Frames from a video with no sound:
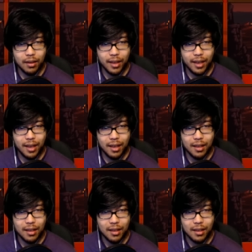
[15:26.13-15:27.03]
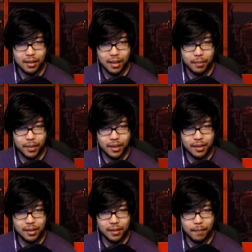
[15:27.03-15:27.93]
yeah. Getting
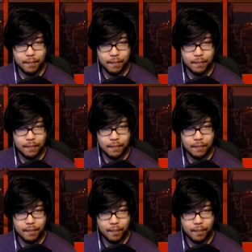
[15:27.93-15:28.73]
bees. Mm mm. -mm.